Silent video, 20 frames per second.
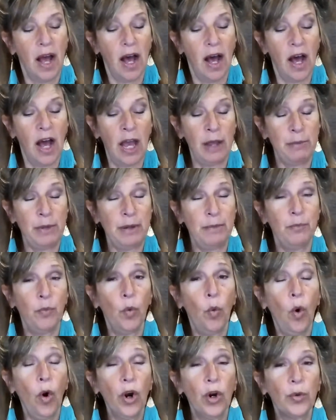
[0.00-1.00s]
I'm in
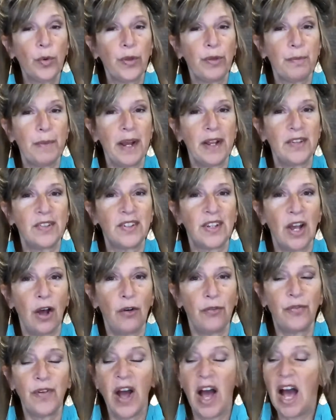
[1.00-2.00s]
war with
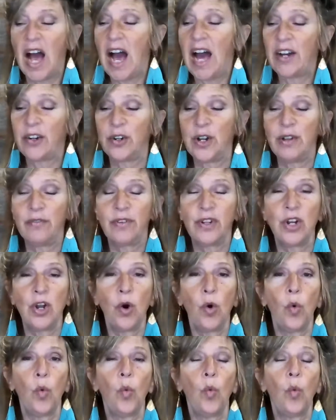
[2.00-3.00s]
myself. I don't even
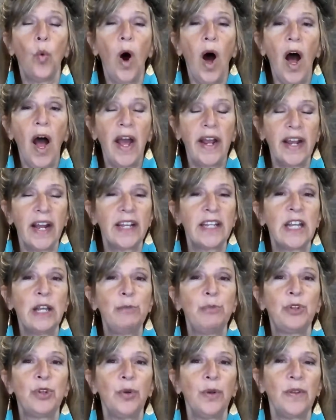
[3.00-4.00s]
know why I
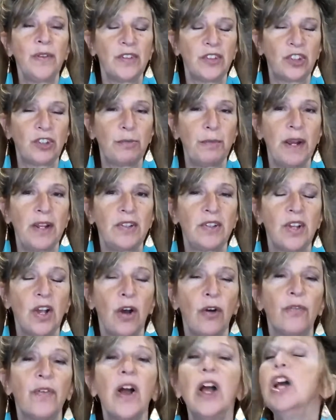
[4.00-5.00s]
keep doing this to
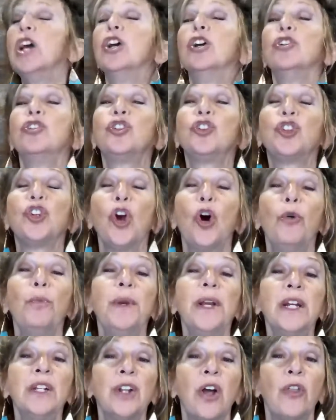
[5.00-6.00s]
myself. Show
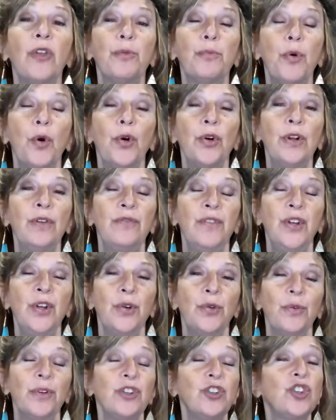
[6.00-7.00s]
me another point of
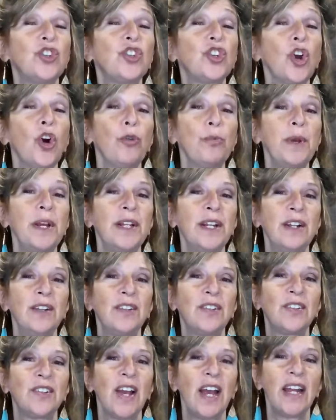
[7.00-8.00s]
view. Show me an
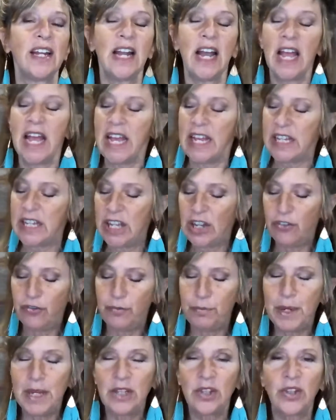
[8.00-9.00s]
insight. Give
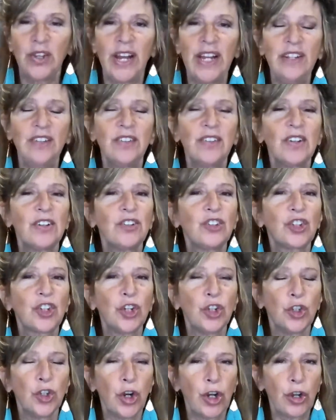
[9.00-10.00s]
me lenses
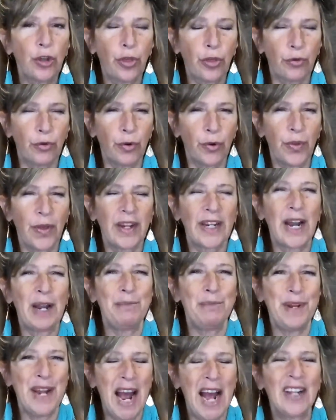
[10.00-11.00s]
to look through that
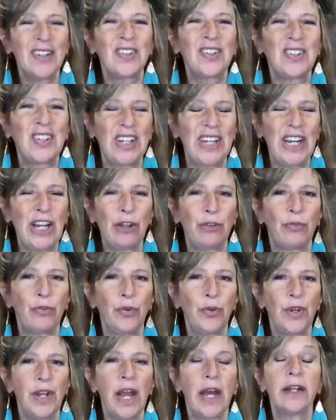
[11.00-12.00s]
I'm not seeing
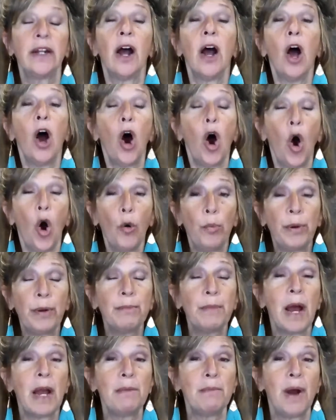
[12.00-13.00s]
through yet.
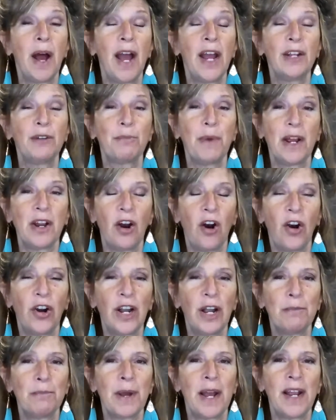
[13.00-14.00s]
Open my mind, my
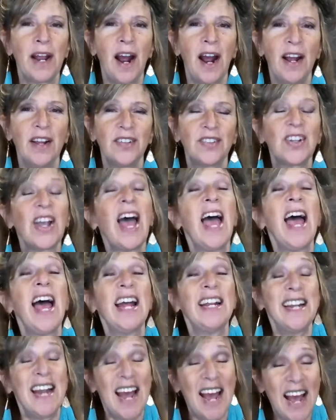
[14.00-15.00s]
heart, and my eyes,
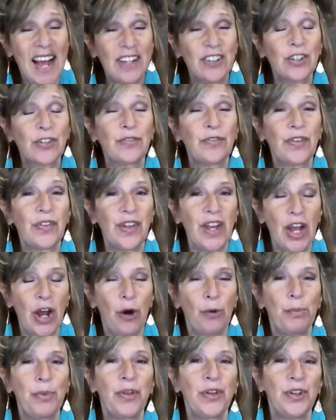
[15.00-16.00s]
and ask for the
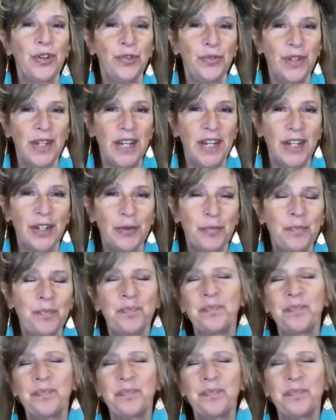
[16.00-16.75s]
help that you need.